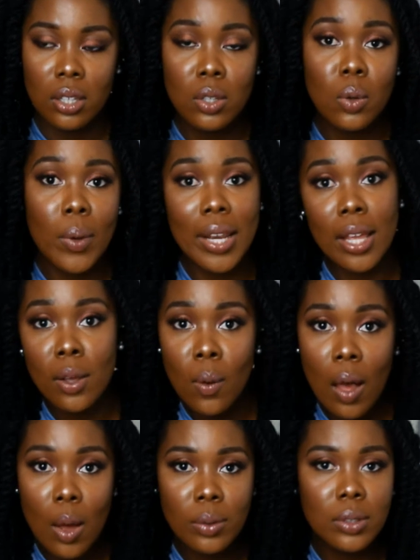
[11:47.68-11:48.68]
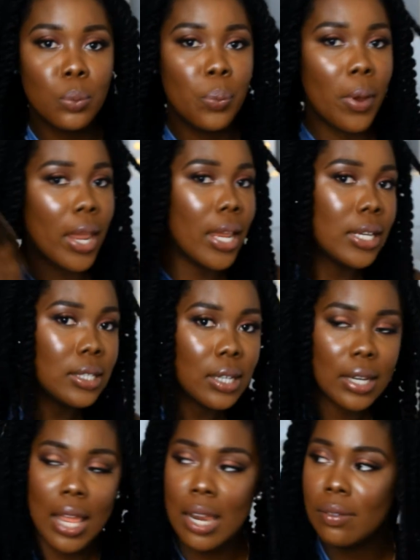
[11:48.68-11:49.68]
you know, when I go out, the wind
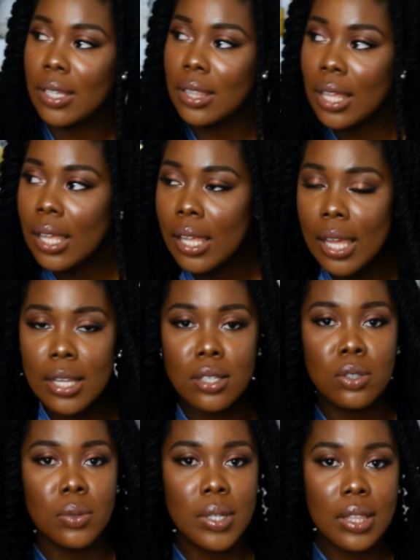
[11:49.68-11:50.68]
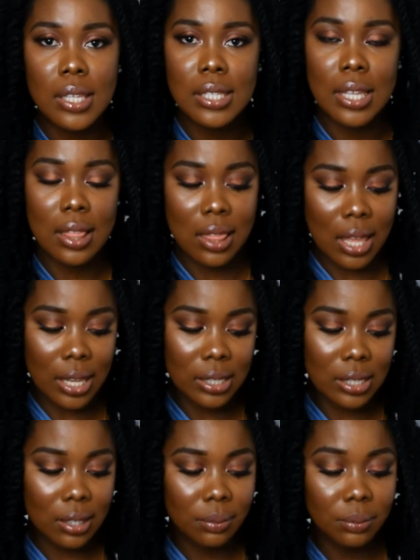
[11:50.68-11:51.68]
and everything, and doing this and
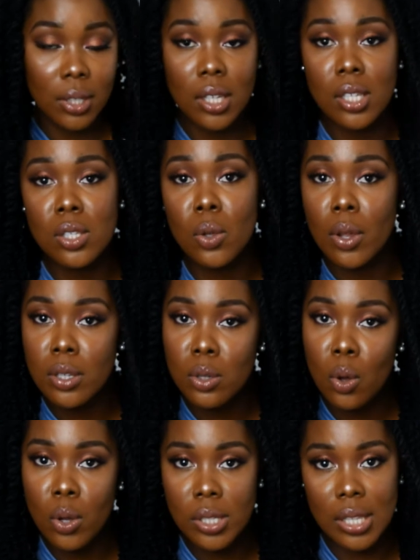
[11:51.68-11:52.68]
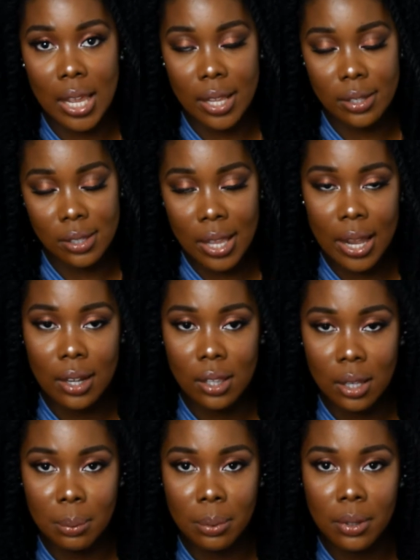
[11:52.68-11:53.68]
that, it's going to cause the hair to tangle
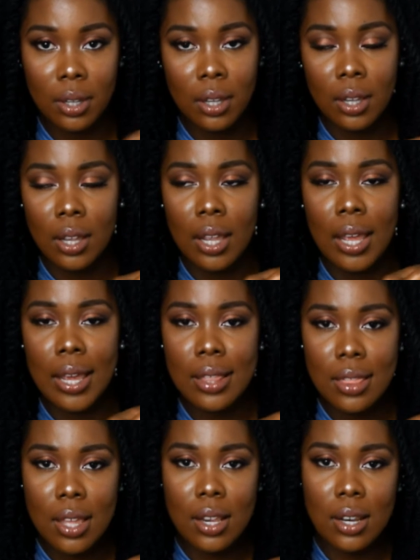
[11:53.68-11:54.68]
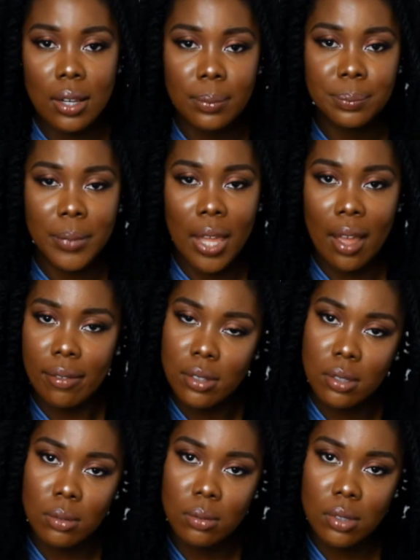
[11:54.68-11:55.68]
up, and then I have
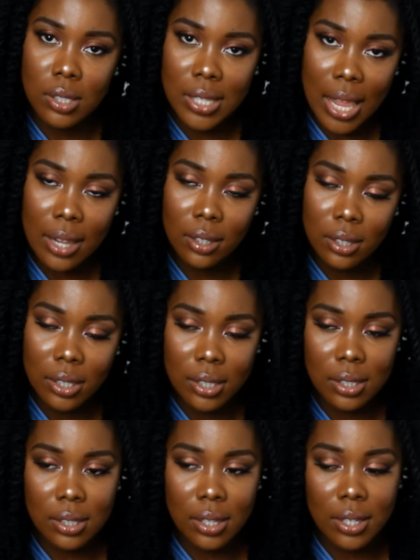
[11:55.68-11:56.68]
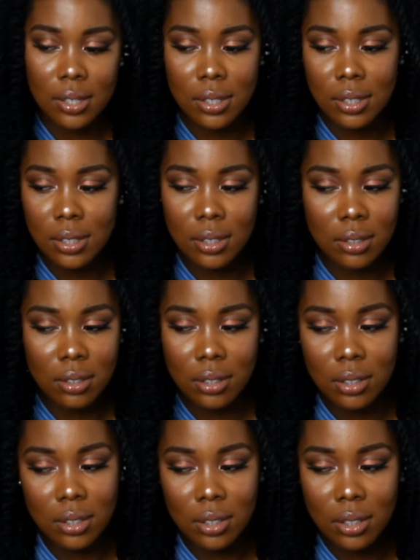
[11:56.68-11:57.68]
to detangle it, and
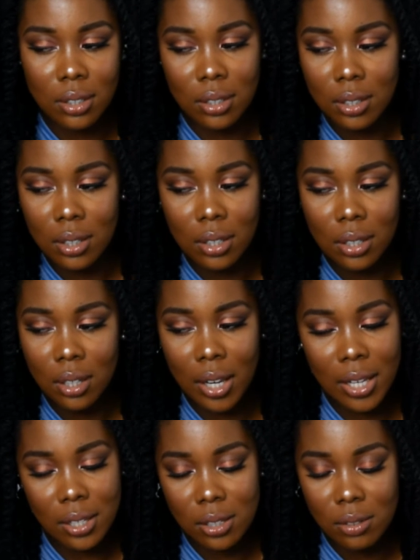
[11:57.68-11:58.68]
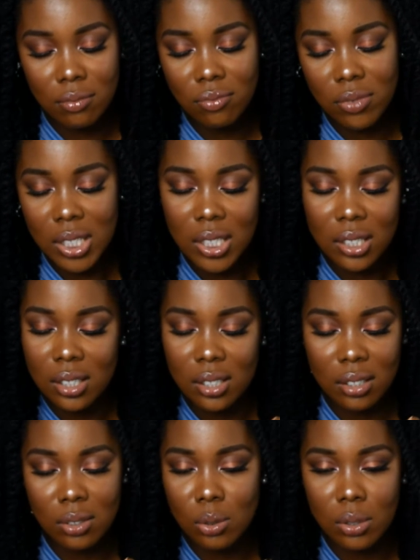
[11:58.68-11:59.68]
I
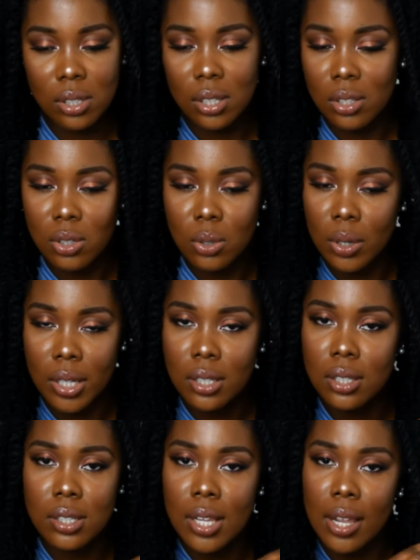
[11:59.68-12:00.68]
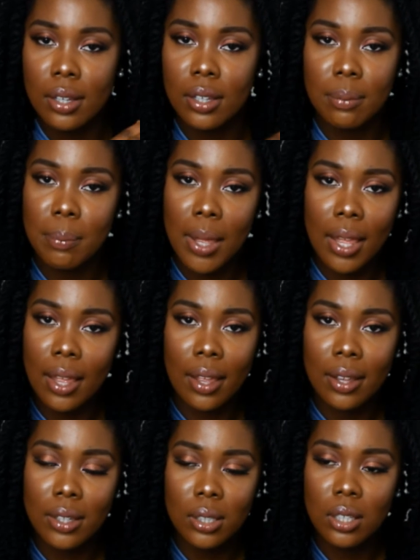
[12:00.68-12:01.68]
really don't enjoy detangling my
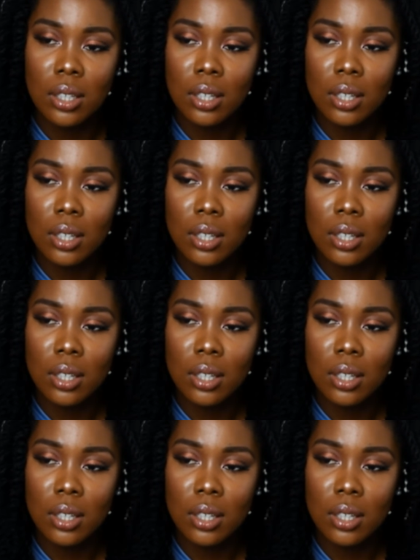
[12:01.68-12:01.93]
hair,